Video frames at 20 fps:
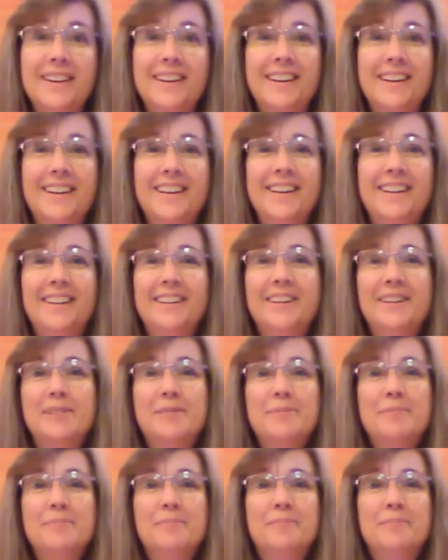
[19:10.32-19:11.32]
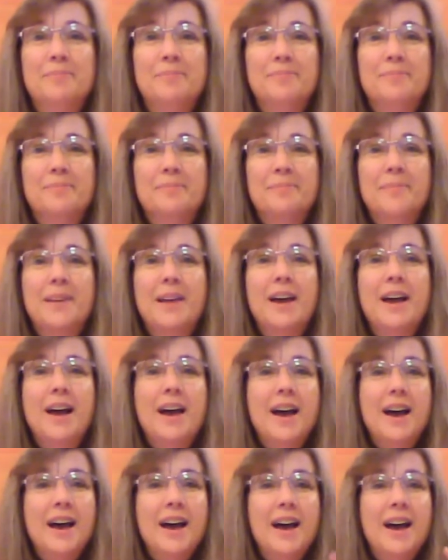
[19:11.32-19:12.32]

(no one is talking)